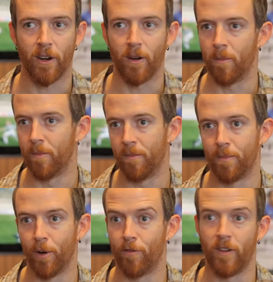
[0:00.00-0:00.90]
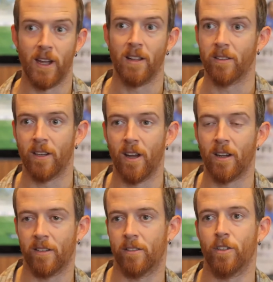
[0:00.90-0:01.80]
that are both fans and
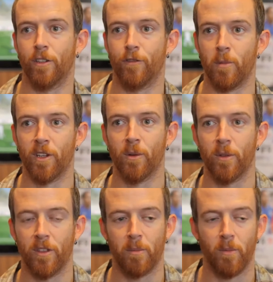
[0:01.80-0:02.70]
not necessarily familiar with the,